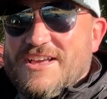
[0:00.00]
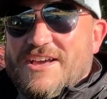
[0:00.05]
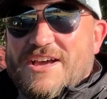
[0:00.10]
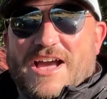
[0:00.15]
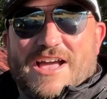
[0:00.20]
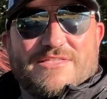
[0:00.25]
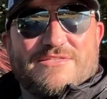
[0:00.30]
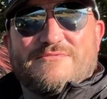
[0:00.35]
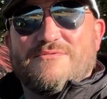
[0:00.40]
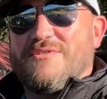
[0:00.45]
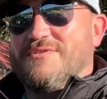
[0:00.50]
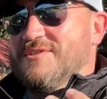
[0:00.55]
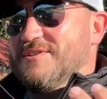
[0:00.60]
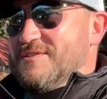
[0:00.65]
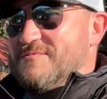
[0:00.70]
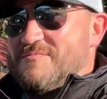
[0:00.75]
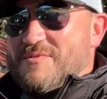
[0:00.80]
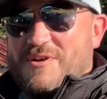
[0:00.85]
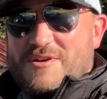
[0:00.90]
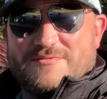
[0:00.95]
I'd throw it on
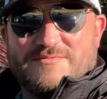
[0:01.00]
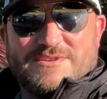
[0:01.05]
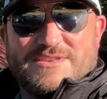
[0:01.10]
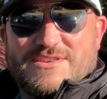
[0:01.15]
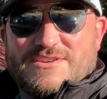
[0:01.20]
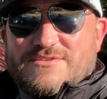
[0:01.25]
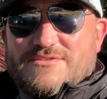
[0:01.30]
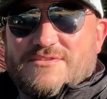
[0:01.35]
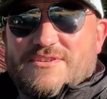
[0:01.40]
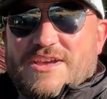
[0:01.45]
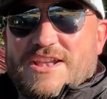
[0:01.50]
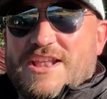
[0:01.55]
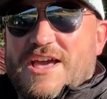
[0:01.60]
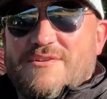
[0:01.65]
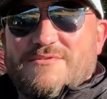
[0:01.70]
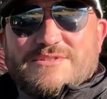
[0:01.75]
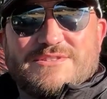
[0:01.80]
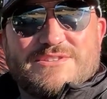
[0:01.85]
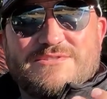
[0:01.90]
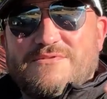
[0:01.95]
the barbecue, and I
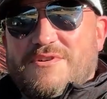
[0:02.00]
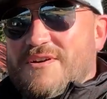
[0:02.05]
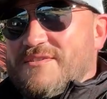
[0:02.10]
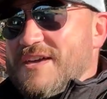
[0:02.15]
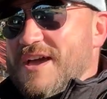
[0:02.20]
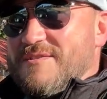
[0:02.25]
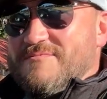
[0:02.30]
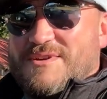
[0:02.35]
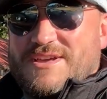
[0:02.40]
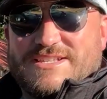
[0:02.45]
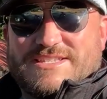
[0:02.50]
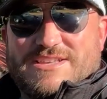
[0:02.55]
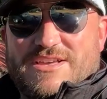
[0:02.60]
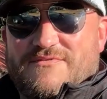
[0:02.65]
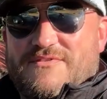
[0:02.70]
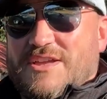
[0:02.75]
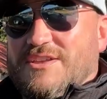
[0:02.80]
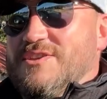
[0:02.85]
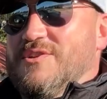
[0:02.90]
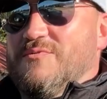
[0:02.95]
would do all that
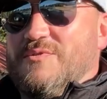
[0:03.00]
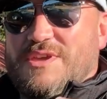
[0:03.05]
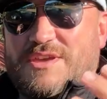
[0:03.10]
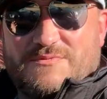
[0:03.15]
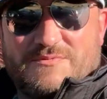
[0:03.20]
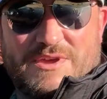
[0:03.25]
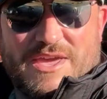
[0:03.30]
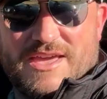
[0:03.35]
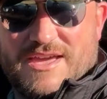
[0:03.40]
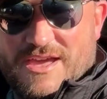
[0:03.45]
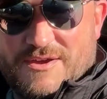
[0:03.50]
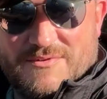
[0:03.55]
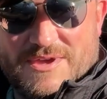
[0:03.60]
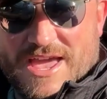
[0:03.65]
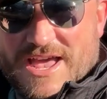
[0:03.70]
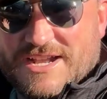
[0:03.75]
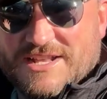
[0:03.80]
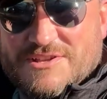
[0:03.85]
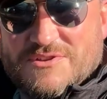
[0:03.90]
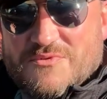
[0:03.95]
myself. We
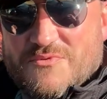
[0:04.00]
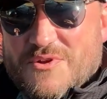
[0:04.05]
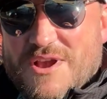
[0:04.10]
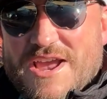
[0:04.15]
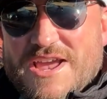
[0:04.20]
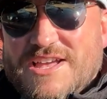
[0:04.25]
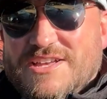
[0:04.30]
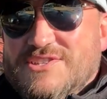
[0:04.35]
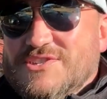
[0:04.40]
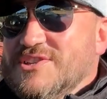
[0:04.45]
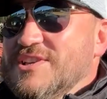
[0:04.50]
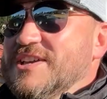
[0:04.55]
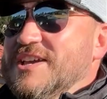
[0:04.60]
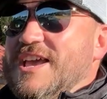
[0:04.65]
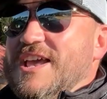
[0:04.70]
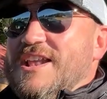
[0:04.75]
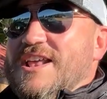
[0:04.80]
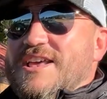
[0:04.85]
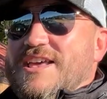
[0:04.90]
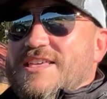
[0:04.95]
had a little ranch,
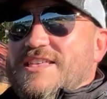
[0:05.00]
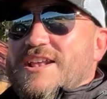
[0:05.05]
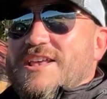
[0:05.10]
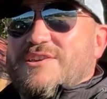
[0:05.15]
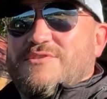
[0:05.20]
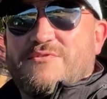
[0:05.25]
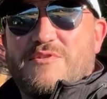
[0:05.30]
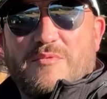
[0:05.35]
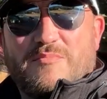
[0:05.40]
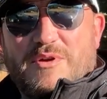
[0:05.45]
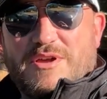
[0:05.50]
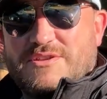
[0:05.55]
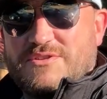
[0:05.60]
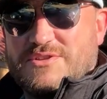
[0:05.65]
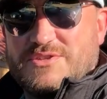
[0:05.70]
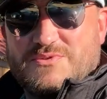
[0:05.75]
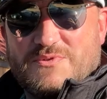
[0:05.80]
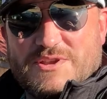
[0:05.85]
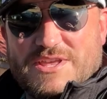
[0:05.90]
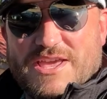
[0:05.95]
and I grew up on a
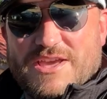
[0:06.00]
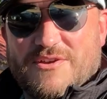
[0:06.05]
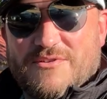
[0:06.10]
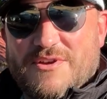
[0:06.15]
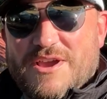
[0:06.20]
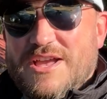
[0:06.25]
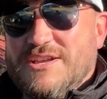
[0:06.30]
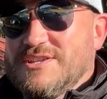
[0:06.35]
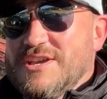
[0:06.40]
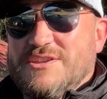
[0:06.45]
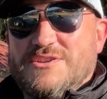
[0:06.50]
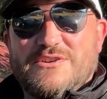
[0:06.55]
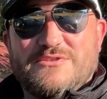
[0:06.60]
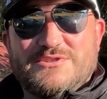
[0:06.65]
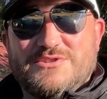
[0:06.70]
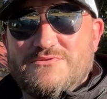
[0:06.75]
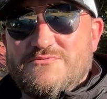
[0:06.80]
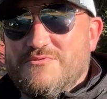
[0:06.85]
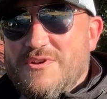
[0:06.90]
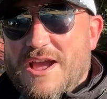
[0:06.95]
little 20-acre ranch. I'd go
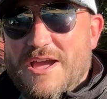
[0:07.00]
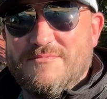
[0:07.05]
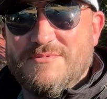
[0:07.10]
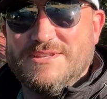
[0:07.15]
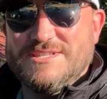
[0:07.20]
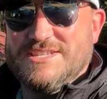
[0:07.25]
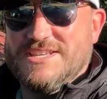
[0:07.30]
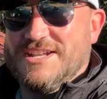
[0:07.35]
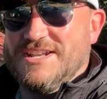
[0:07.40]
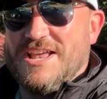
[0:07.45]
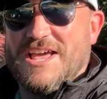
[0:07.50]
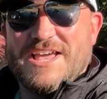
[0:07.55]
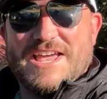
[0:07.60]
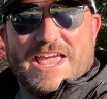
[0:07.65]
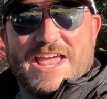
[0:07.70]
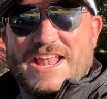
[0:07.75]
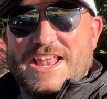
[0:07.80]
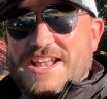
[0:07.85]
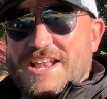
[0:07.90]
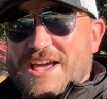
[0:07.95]
shoot rabbits, and
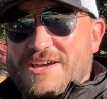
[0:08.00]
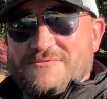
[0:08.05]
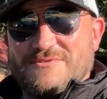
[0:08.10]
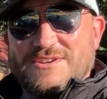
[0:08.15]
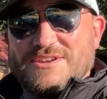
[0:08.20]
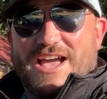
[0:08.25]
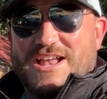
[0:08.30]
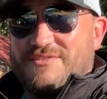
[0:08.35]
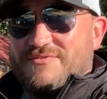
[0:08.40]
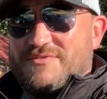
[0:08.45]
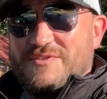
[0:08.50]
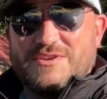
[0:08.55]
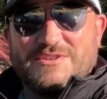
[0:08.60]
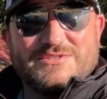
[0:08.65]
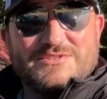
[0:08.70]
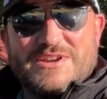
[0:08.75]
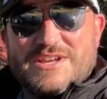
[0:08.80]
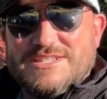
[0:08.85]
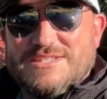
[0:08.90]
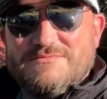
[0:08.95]
I'd field
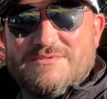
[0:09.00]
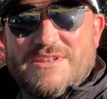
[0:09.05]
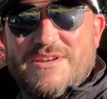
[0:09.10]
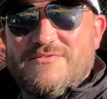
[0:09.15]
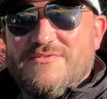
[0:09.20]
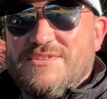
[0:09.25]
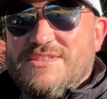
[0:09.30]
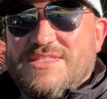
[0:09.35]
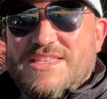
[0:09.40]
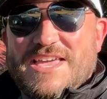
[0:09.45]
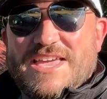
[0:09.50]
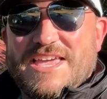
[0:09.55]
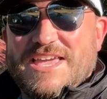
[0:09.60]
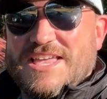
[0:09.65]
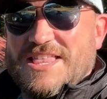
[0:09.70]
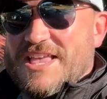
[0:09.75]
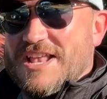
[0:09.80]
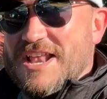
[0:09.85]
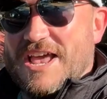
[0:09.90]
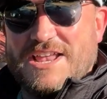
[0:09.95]
dress them and everything,
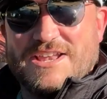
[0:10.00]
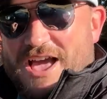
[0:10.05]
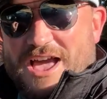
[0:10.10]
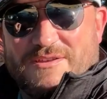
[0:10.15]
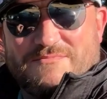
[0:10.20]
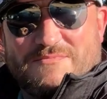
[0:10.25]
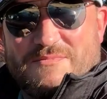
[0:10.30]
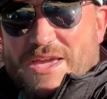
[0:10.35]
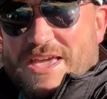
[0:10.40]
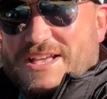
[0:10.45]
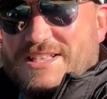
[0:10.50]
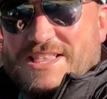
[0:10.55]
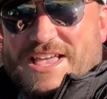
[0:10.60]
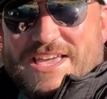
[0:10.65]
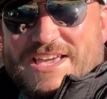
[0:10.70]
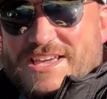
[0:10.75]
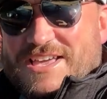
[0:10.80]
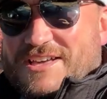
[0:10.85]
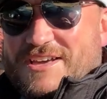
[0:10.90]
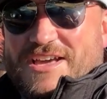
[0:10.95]
and then I'd make
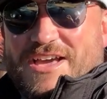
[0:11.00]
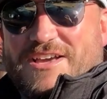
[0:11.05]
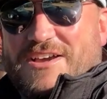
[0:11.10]
like a